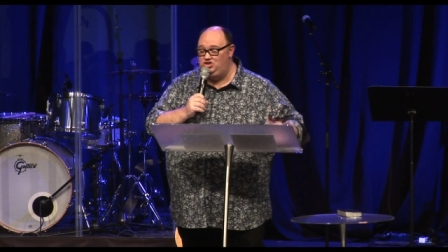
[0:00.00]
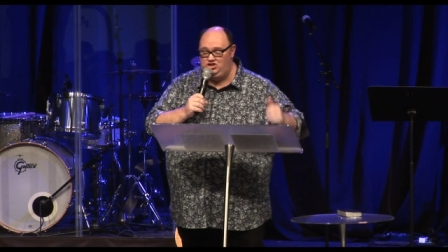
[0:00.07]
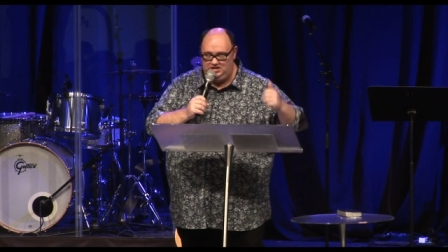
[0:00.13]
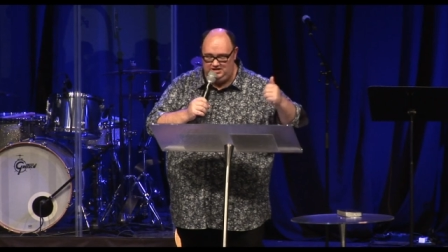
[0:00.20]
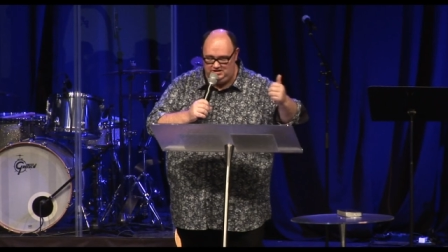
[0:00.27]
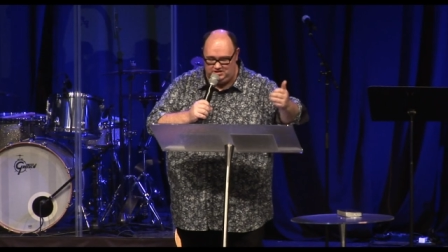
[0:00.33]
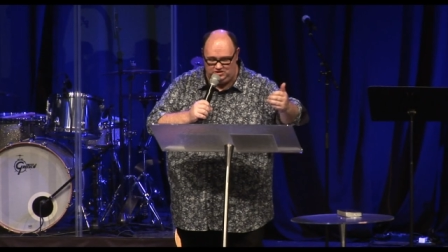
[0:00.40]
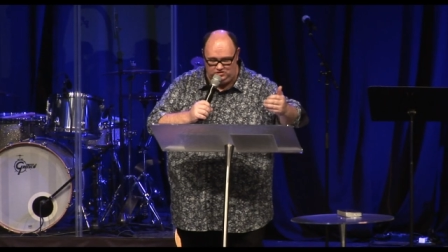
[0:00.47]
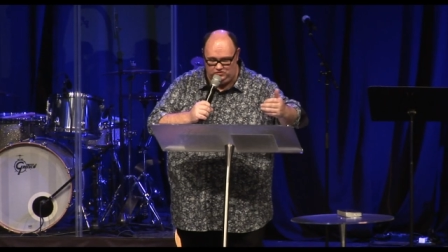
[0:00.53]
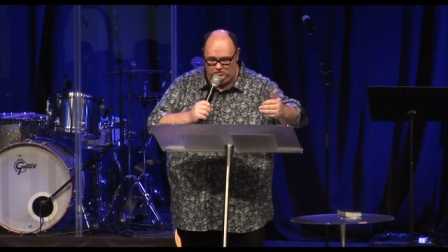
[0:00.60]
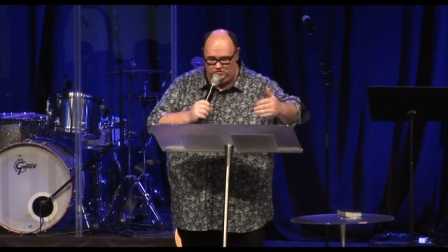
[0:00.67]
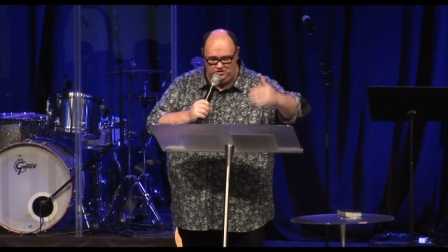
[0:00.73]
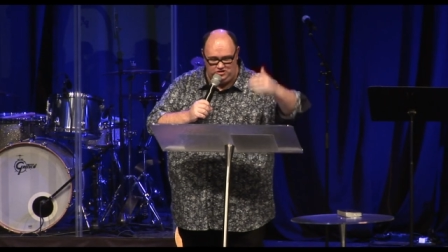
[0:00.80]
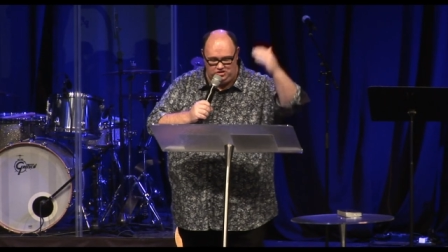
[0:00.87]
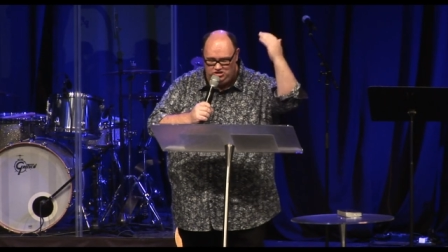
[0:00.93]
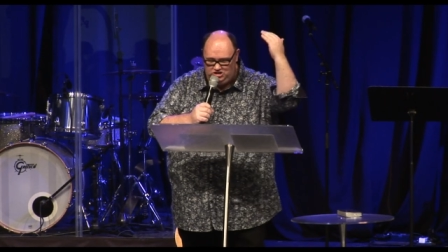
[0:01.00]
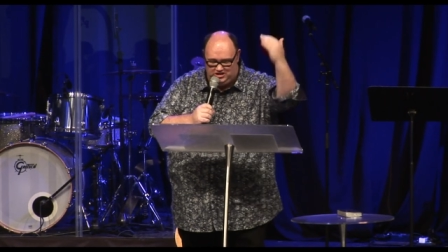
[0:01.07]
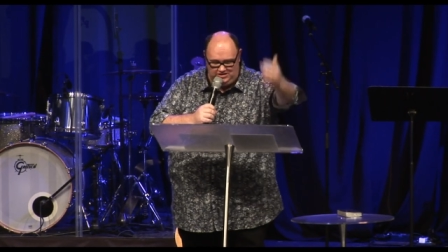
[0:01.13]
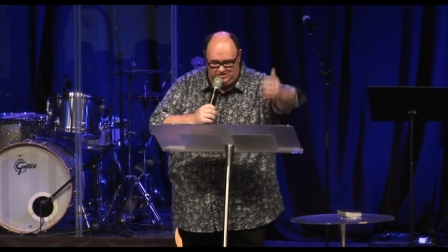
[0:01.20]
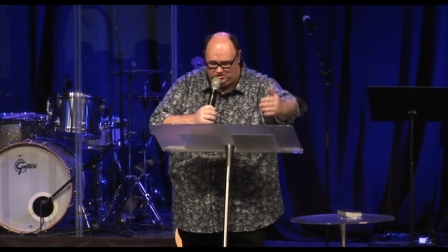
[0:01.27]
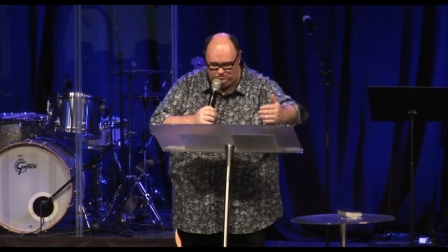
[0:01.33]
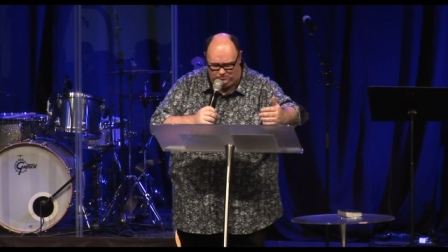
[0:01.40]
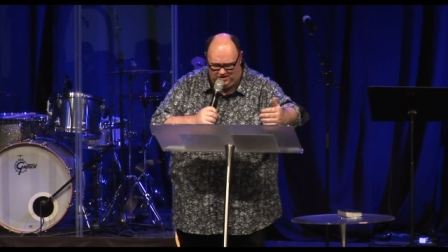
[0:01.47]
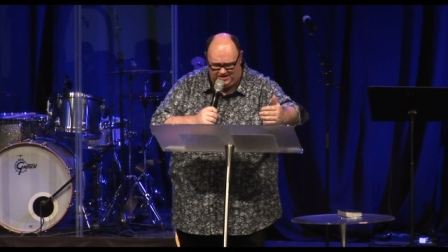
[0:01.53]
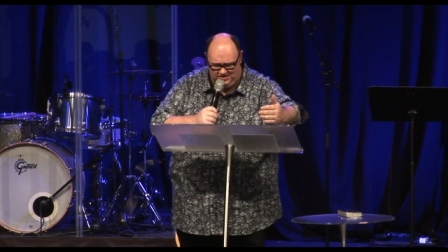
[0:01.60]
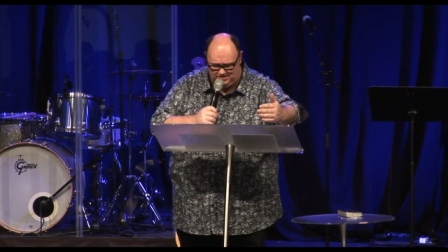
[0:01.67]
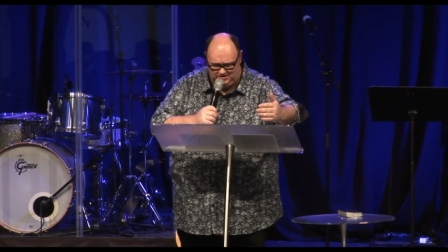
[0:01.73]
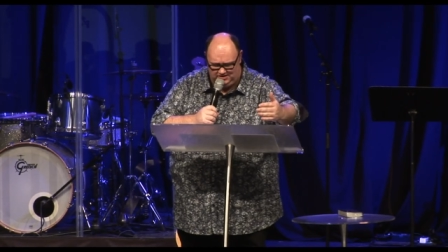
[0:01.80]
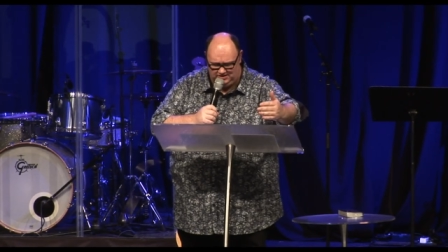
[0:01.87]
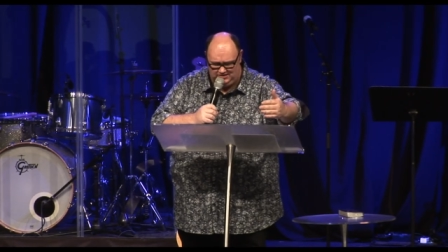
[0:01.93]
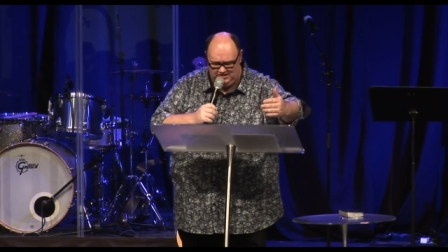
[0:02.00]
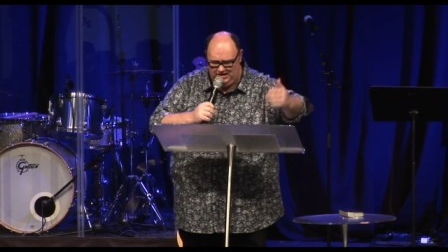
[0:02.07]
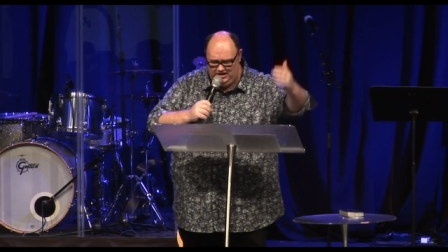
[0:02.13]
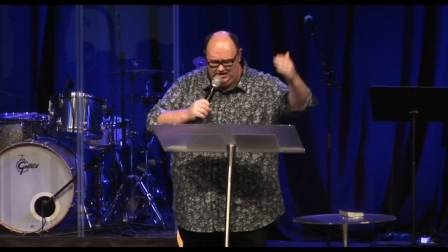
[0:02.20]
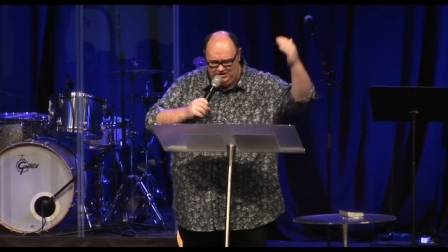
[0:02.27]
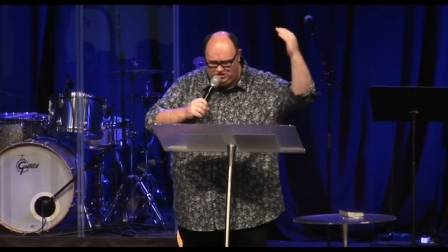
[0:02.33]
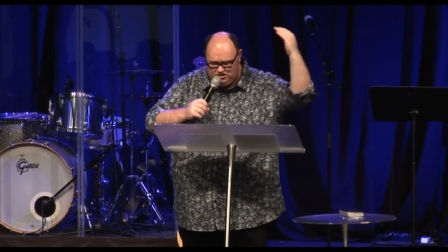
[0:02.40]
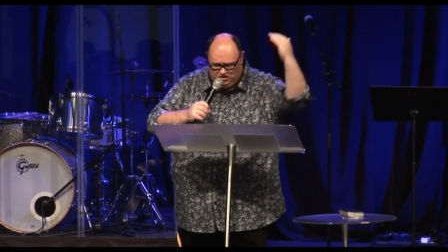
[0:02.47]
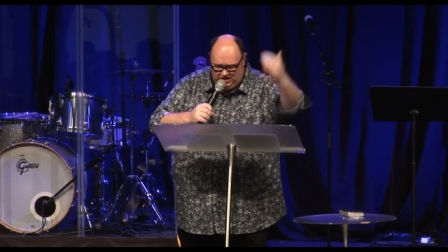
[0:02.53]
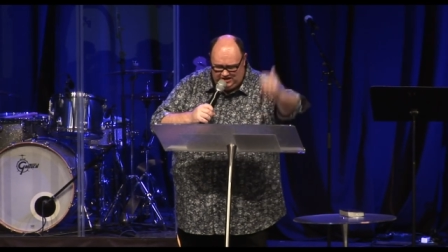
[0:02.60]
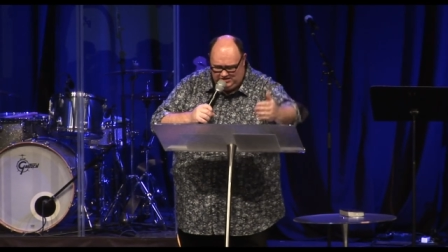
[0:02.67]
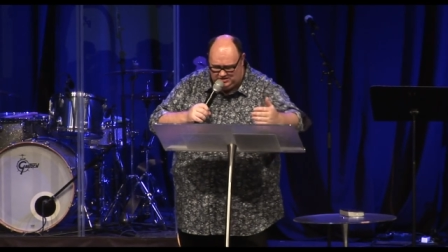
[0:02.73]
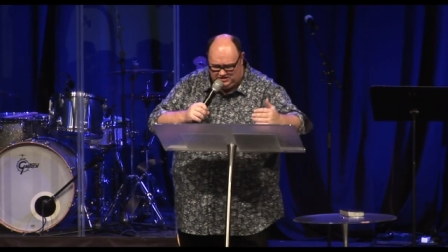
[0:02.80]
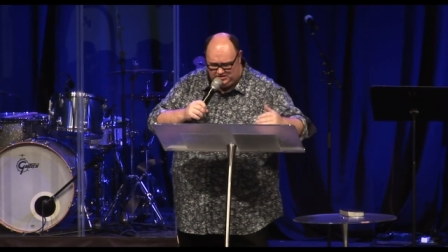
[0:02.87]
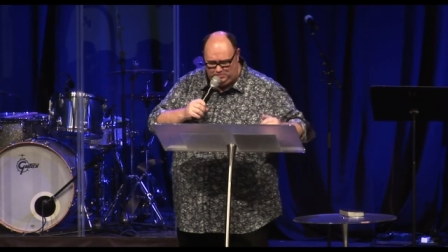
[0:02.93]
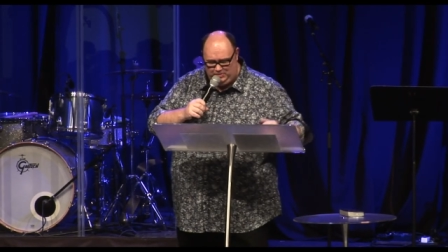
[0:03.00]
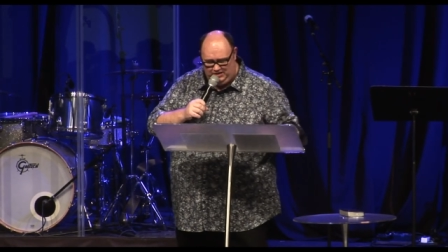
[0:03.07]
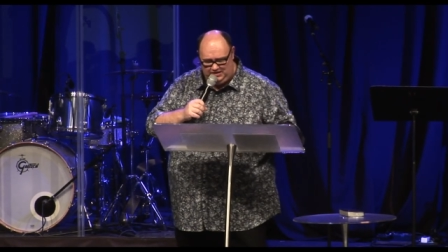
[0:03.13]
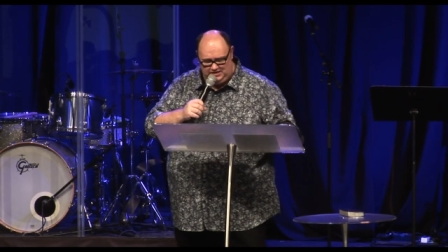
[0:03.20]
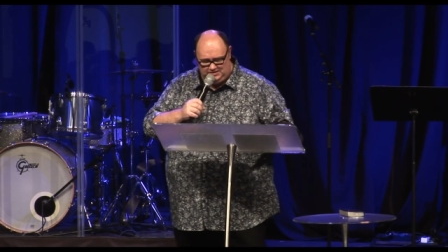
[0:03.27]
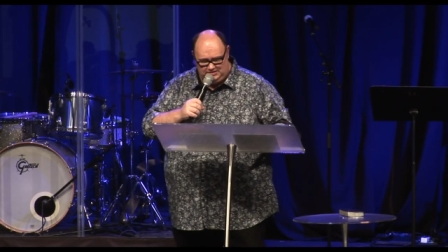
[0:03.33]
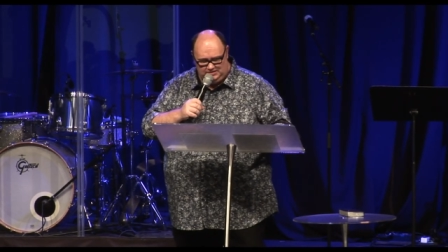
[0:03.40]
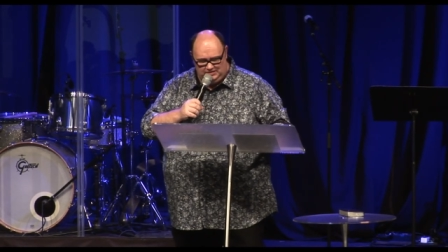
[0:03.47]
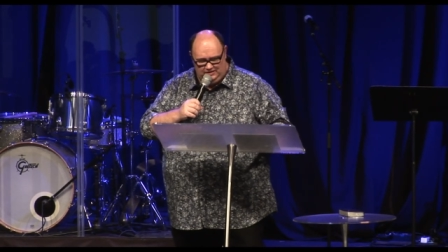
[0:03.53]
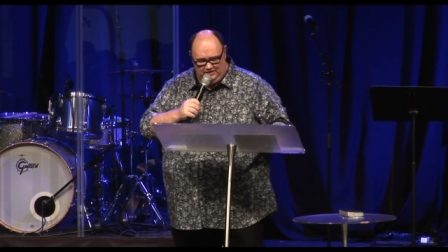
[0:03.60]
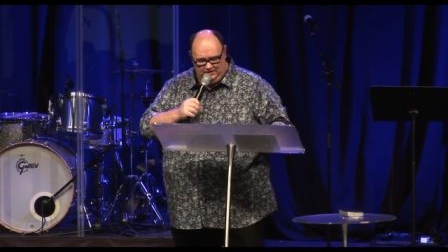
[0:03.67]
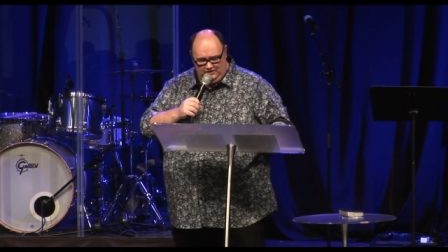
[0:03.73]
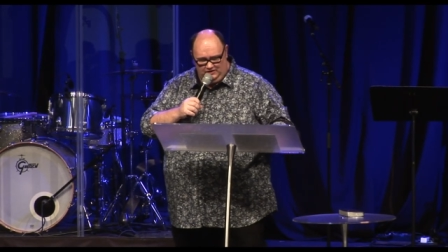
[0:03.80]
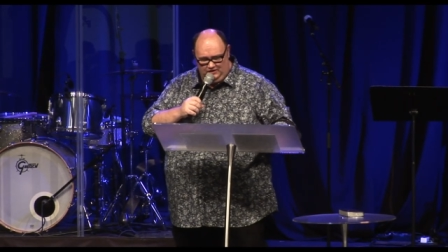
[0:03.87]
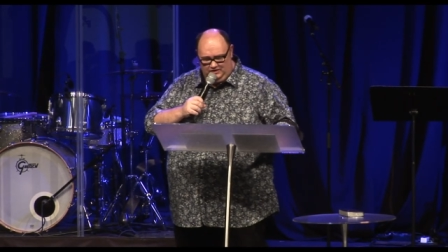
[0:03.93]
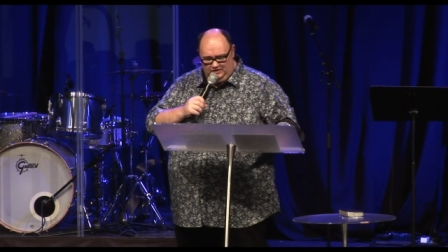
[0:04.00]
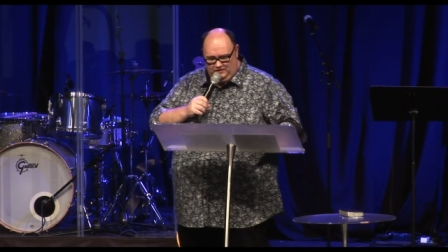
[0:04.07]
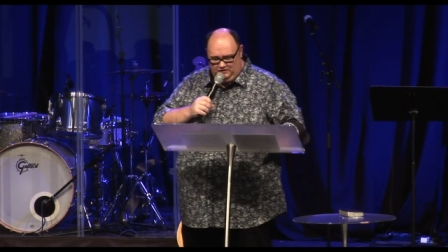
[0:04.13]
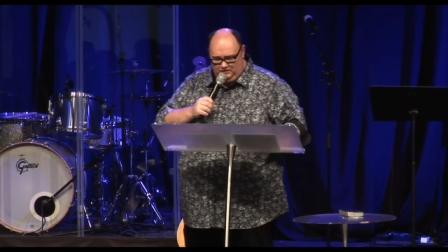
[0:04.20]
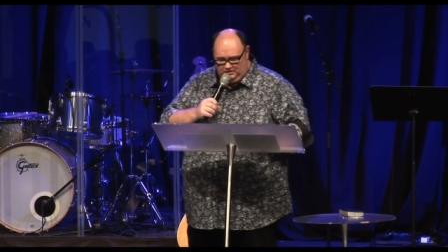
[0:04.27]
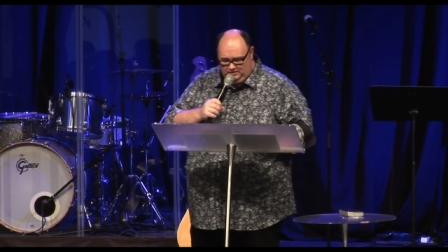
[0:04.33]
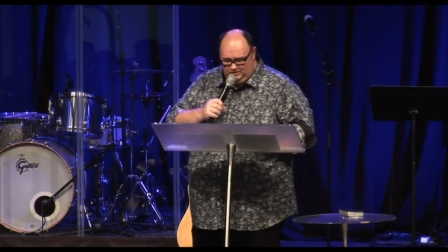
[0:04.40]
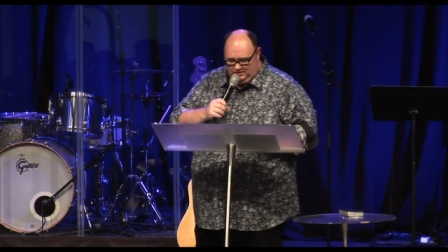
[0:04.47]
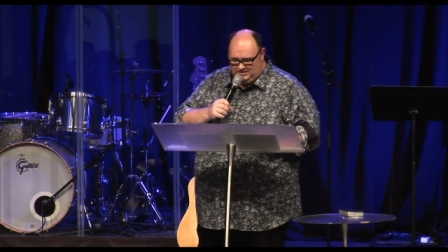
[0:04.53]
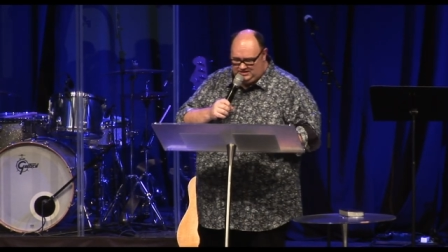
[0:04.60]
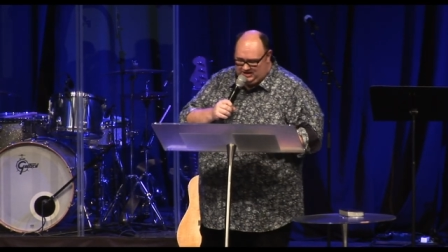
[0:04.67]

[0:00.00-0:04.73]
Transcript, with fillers: Jesus' truth, it's Jesus' righteousness, it's Jesus' peace, it's